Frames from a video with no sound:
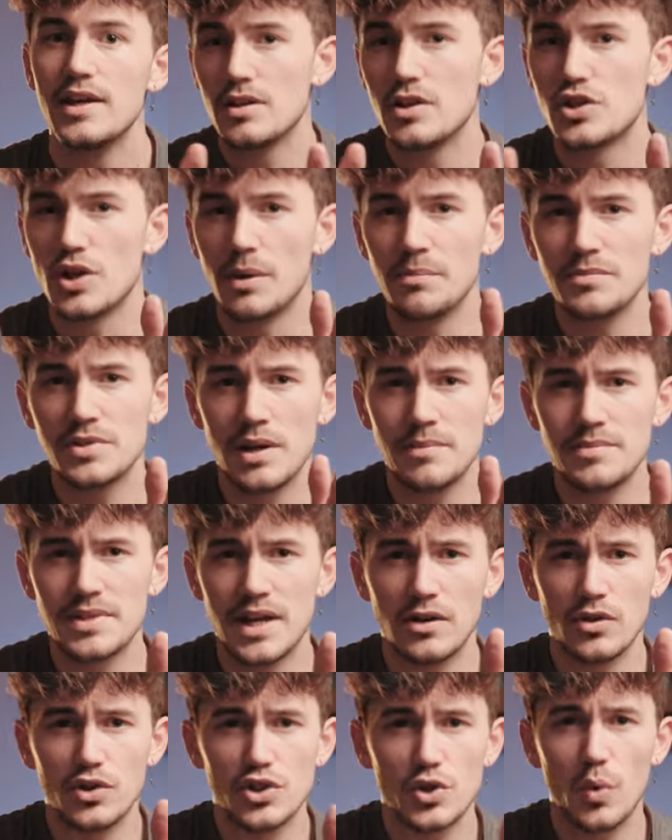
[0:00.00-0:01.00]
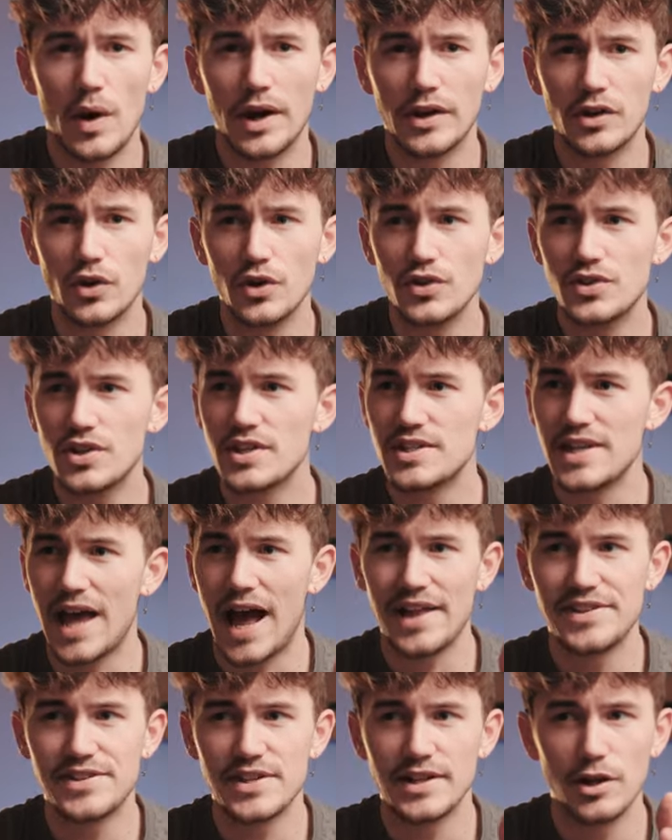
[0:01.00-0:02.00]
Sometimes that looks quite good because it
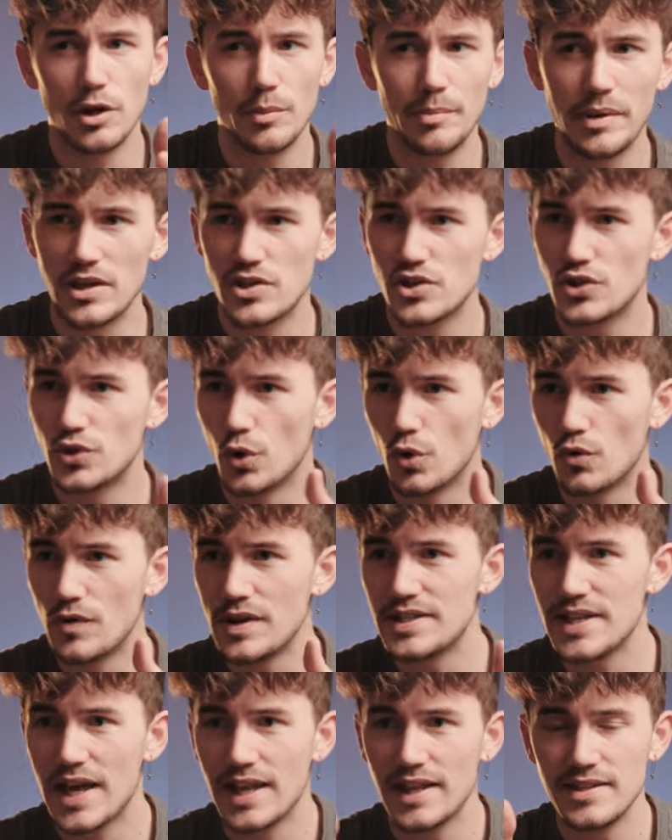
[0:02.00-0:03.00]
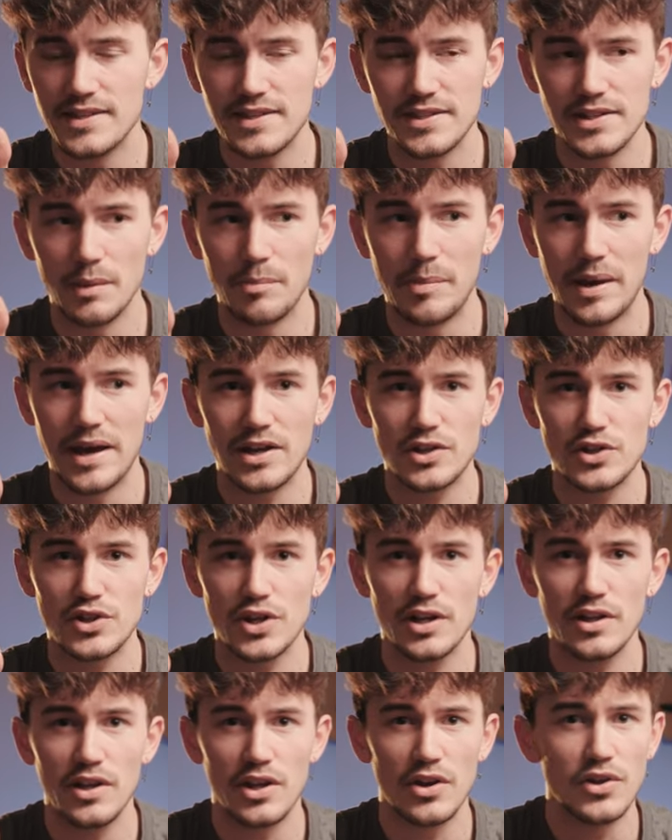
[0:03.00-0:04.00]
adds a little bit of storytelling to your
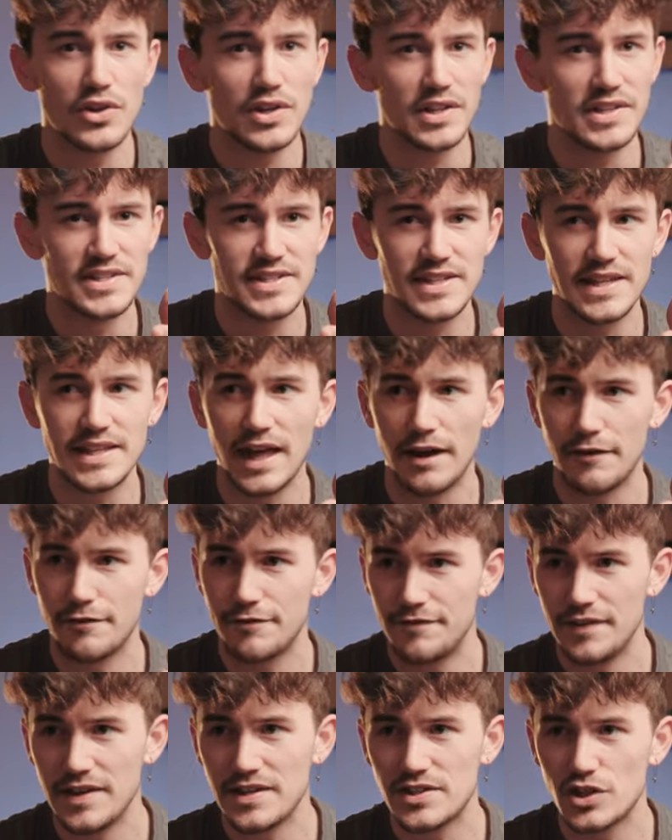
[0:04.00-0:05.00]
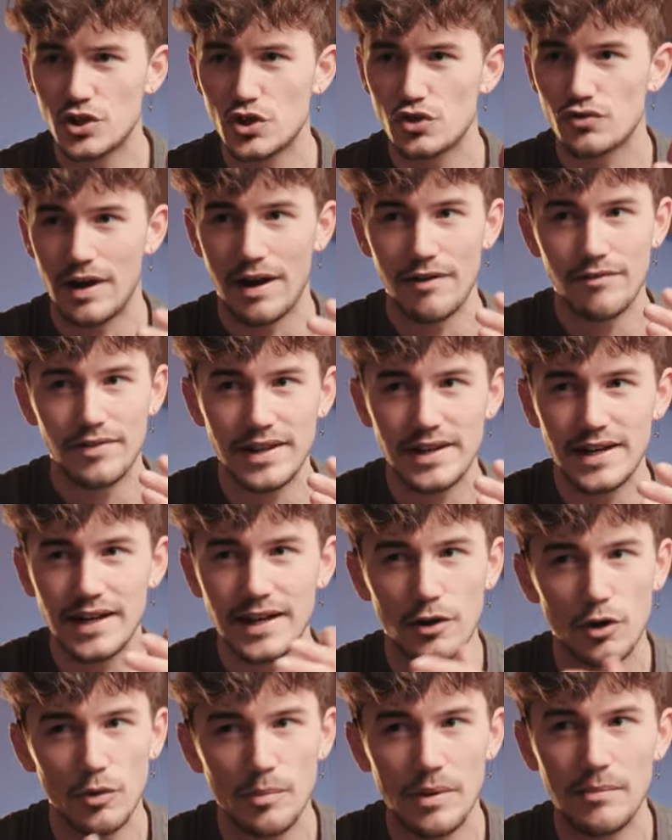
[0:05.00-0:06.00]
picture. You know, you can see that fist traveling a
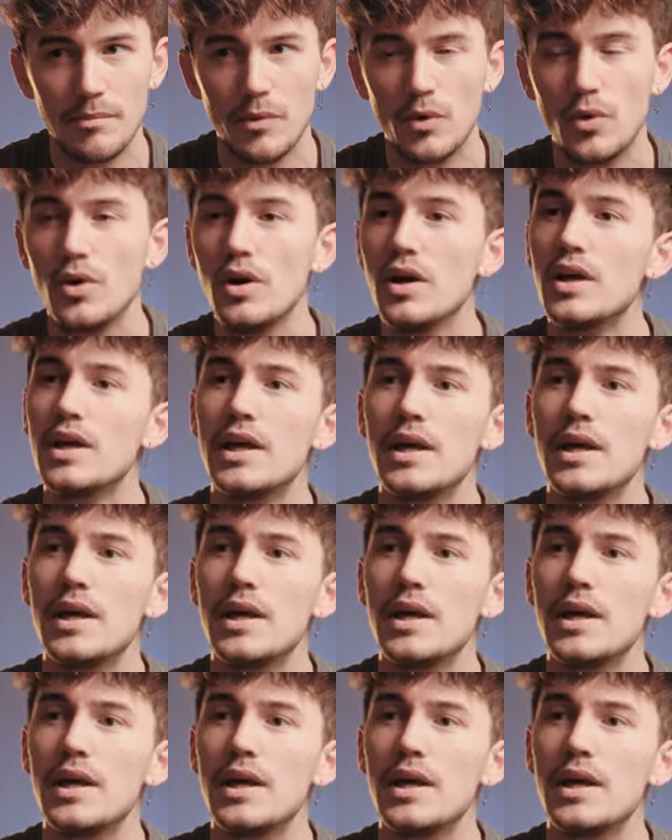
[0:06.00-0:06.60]
little bit more.